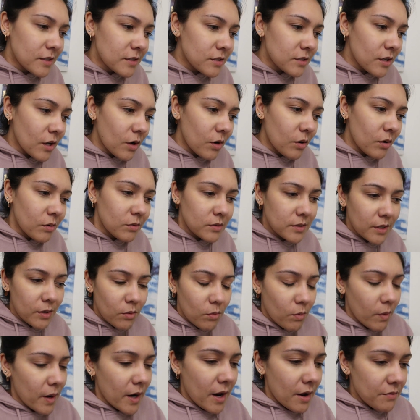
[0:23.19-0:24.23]
And so I was like,
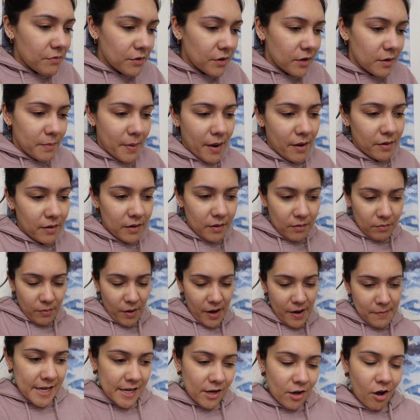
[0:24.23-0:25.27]
whatever about it,
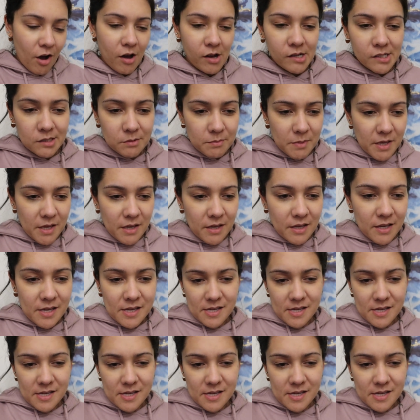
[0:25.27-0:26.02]
right? He calls me.